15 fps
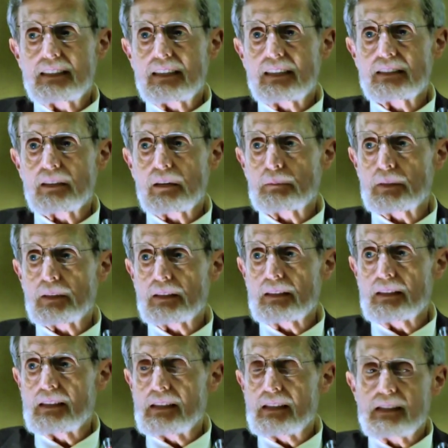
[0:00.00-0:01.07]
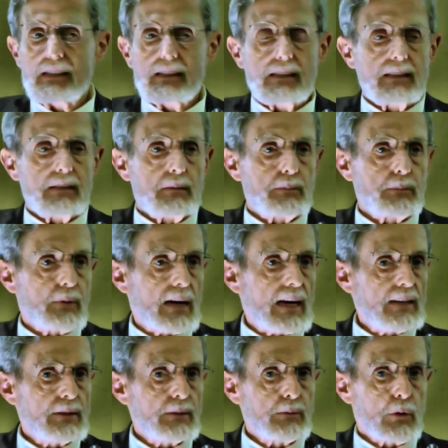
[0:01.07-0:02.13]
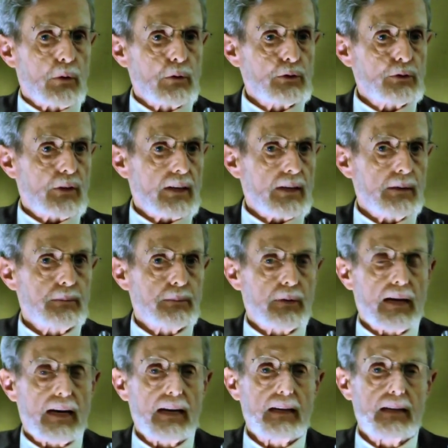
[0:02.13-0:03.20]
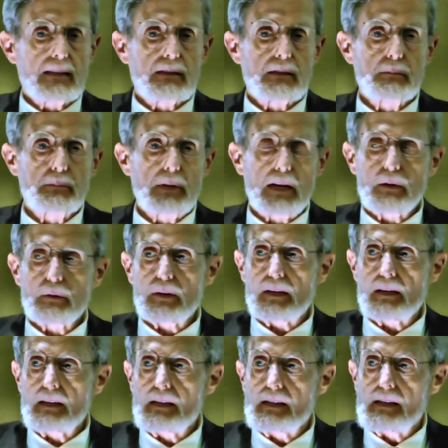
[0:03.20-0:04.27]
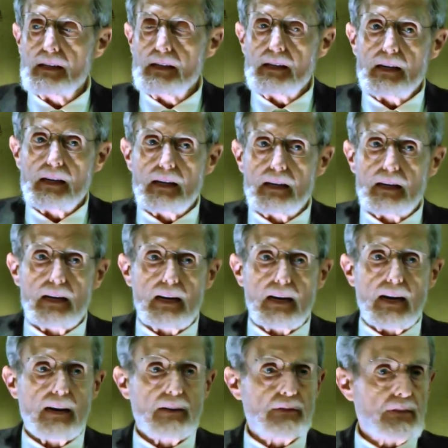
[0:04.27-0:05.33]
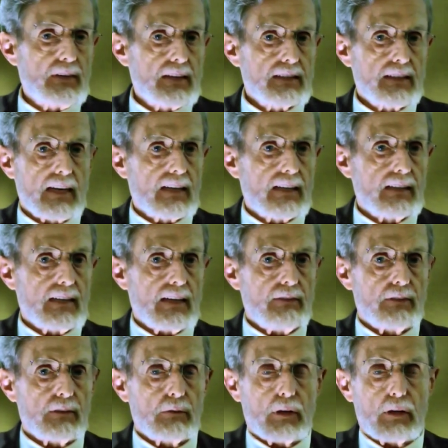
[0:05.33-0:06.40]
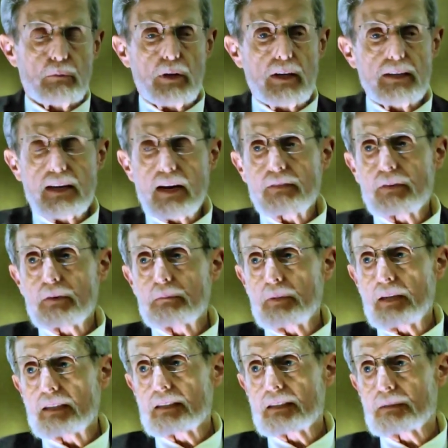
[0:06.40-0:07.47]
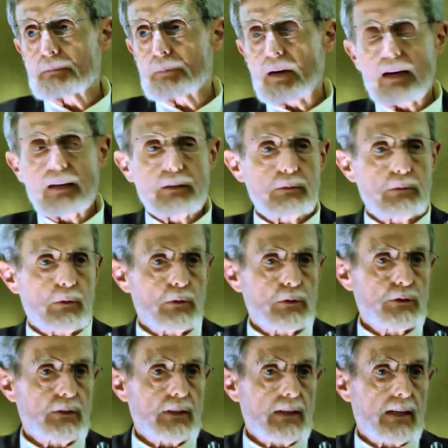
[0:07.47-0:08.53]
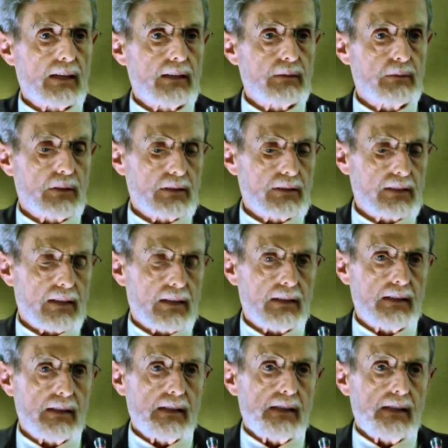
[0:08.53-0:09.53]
in Dublin, praying the rosary, praying to Mary every single evening. We, we never missed praying the rosary, and it was a,